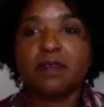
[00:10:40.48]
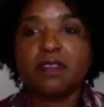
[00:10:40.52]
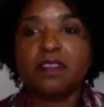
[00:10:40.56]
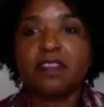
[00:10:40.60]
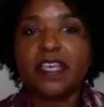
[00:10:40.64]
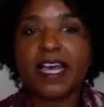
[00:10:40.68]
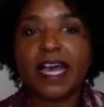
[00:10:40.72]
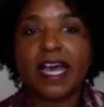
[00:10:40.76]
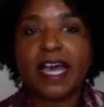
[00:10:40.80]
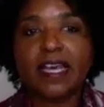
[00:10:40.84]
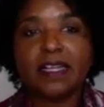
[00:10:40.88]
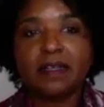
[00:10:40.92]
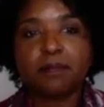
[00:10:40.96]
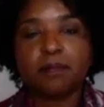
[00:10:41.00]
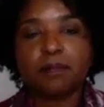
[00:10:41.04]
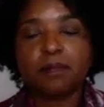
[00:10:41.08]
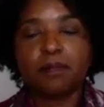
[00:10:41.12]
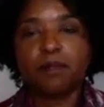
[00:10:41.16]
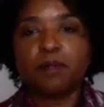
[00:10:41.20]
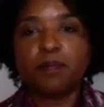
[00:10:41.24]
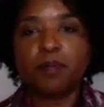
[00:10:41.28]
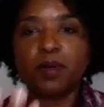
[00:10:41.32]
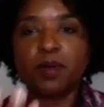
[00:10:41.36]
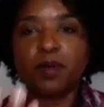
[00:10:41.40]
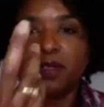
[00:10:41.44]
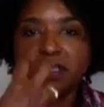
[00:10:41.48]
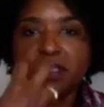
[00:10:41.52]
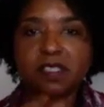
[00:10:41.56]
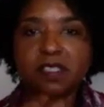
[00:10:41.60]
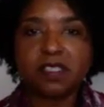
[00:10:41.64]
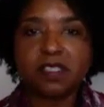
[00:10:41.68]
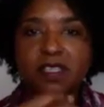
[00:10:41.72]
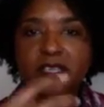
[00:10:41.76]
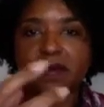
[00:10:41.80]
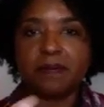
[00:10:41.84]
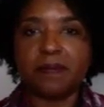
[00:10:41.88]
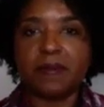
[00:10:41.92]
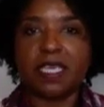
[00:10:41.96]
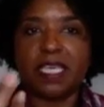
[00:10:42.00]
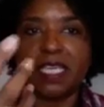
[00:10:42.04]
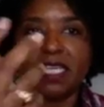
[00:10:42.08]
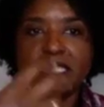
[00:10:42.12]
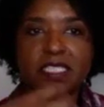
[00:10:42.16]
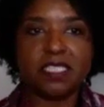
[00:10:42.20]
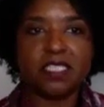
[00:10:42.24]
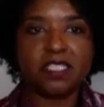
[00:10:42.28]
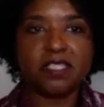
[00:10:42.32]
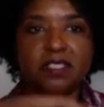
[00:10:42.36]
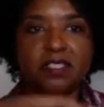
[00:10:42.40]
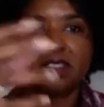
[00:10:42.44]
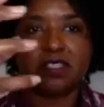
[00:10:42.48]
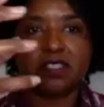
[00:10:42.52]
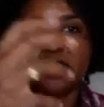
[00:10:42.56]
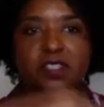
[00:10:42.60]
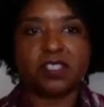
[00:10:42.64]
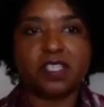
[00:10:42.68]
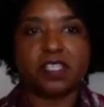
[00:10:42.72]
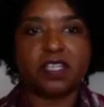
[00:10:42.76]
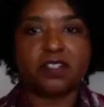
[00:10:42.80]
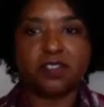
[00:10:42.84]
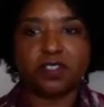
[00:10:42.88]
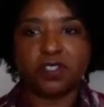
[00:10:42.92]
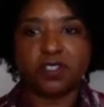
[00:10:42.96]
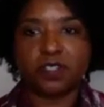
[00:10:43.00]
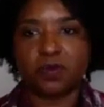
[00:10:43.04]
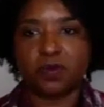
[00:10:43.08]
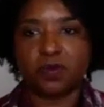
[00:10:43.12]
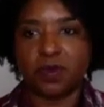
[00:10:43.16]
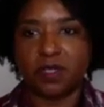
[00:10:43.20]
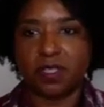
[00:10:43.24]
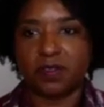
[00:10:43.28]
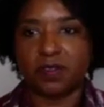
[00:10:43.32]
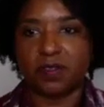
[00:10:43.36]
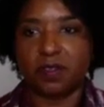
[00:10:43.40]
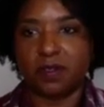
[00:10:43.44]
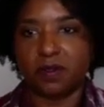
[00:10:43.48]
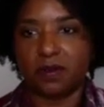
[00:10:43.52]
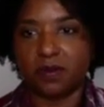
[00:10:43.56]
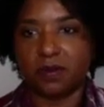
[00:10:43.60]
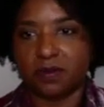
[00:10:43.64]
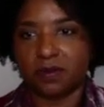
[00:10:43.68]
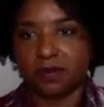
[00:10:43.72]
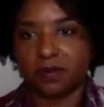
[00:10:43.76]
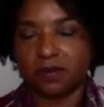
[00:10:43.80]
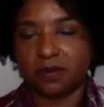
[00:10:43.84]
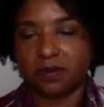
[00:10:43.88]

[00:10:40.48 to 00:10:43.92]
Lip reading: That puts them into the center with you.